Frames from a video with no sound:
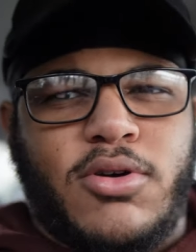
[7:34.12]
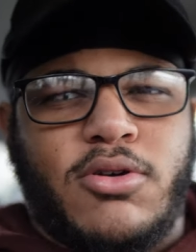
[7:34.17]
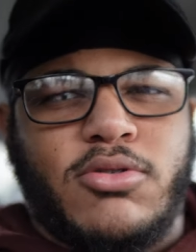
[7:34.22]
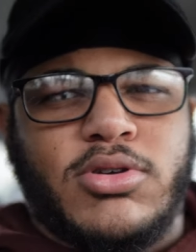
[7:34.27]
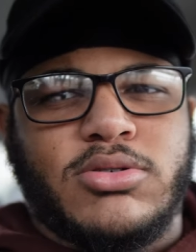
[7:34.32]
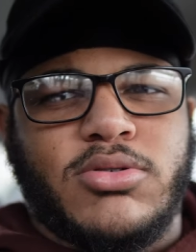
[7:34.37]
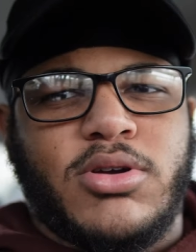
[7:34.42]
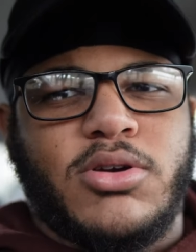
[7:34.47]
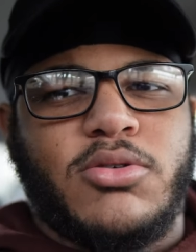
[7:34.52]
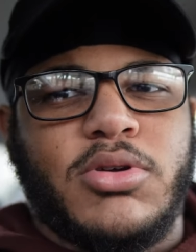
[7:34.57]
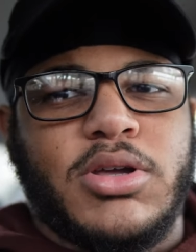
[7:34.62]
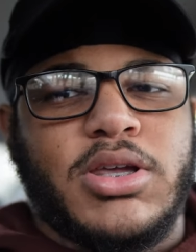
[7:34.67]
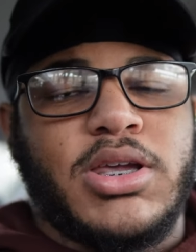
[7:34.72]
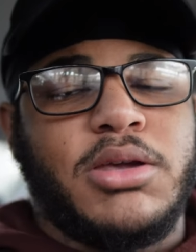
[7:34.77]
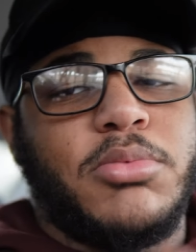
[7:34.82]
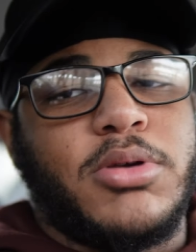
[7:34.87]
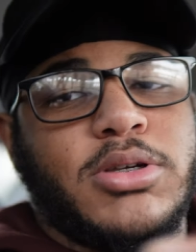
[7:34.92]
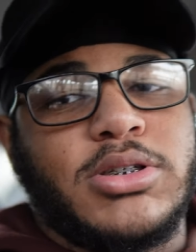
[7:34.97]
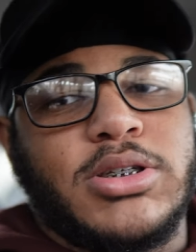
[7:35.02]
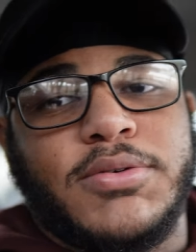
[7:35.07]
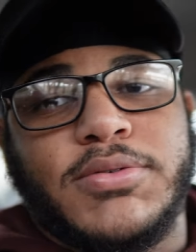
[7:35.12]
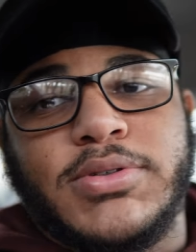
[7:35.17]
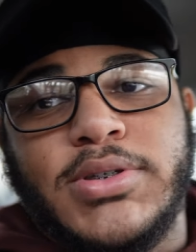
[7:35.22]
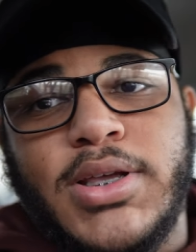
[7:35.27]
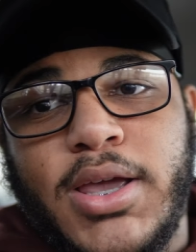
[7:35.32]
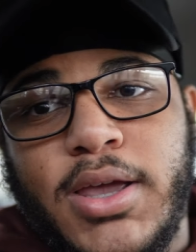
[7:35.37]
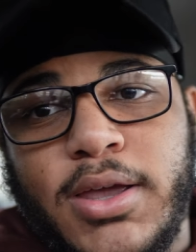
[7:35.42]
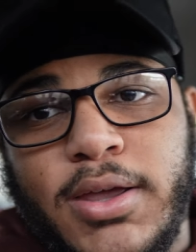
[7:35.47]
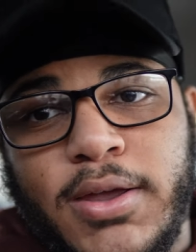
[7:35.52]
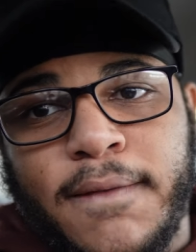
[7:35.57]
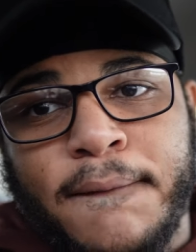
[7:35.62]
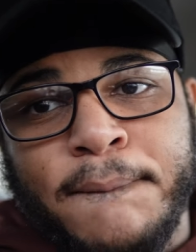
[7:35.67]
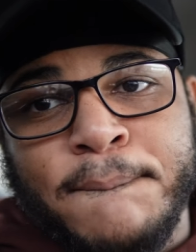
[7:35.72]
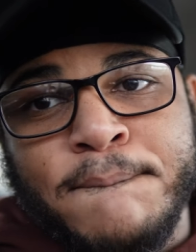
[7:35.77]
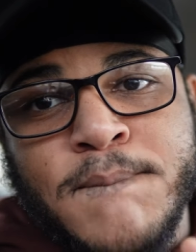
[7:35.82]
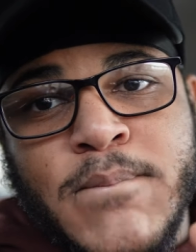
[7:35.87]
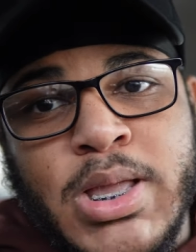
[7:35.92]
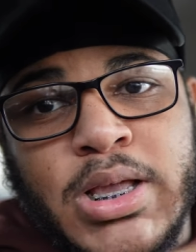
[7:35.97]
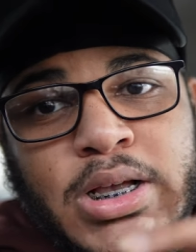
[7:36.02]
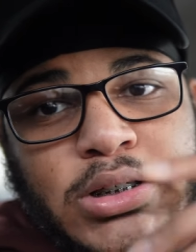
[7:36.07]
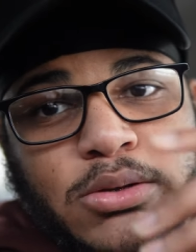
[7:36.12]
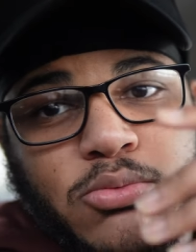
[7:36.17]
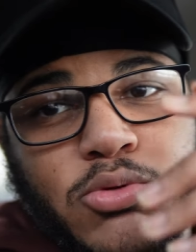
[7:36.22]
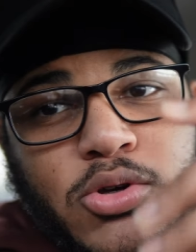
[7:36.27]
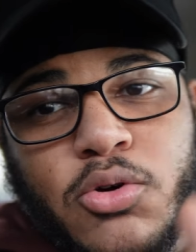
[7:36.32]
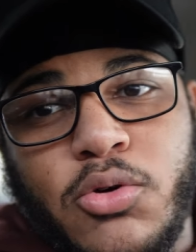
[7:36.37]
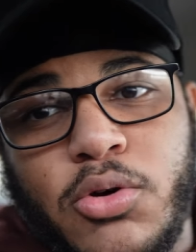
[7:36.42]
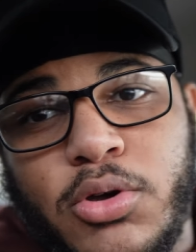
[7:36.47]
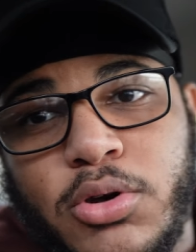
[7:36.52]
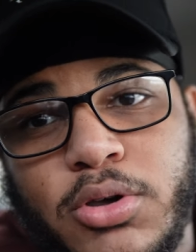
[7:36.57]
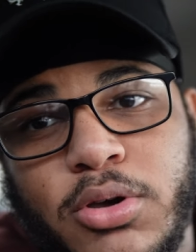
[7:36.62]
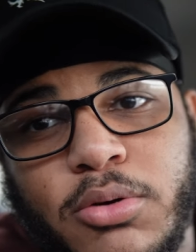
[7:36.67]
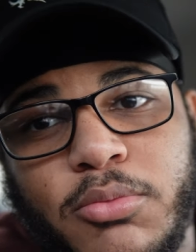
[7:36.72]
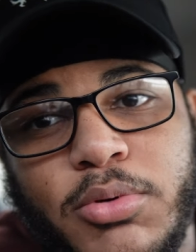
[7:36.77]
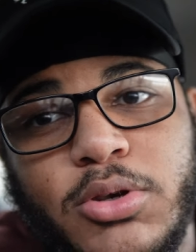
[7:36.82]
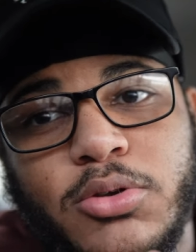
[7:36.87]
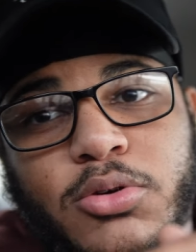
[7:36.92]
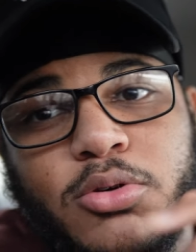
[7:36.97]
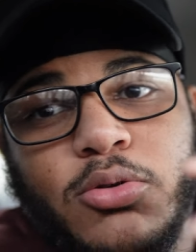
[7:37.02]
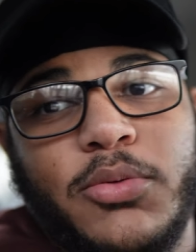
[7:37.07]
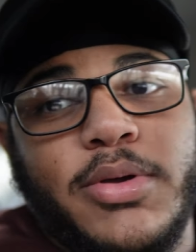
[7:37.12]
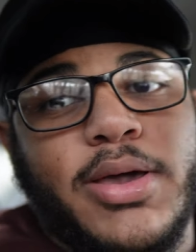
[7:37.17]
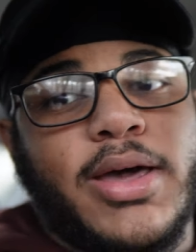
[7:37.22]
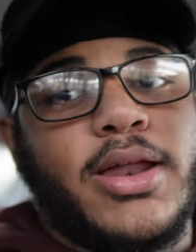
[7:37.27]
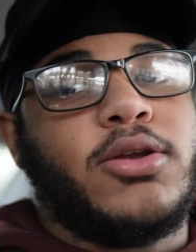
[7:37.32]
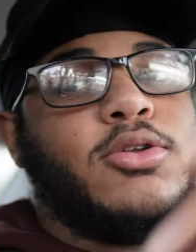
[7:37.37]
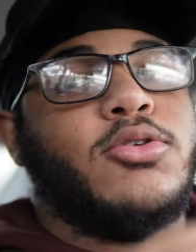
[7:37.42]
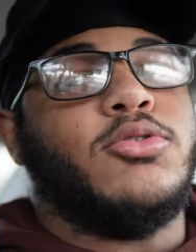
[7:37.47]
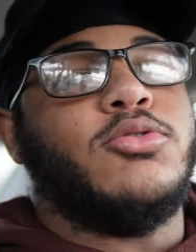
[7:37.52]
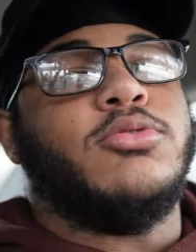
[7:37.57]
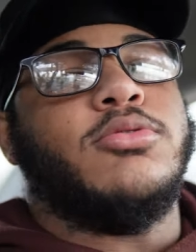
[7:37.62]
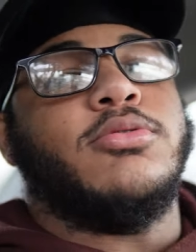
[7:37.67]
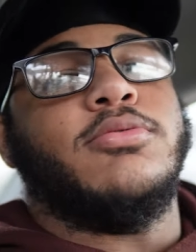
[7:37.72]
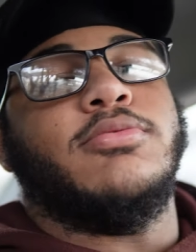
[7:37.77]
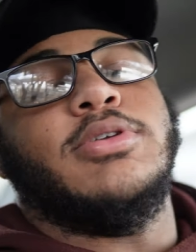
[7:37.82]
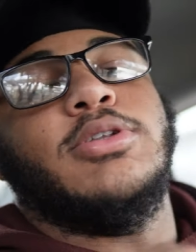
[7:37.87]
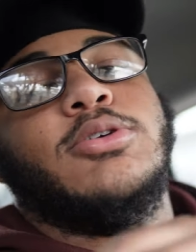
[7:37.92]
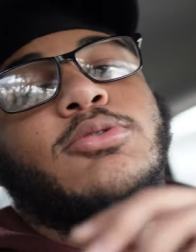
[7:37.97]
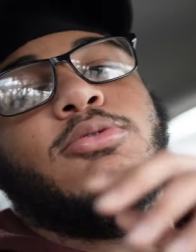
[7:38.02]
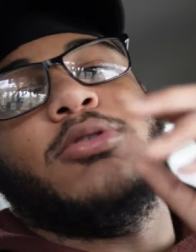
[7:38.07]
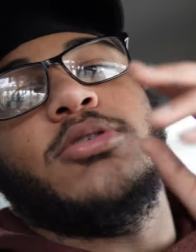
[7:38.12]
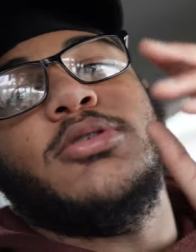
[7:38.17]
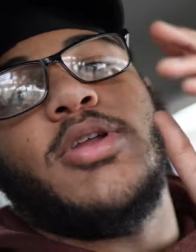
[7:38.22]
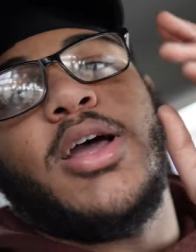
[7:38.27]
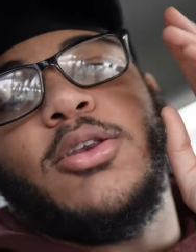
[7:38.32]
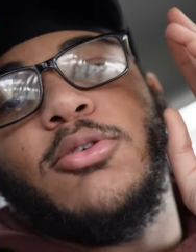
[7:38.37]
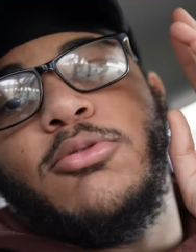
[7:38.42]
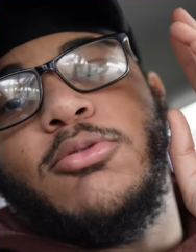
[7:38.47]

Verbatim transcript: Focus real quick. Keep yourself sane. Cause we going up. We doing what we gotta do. We doing our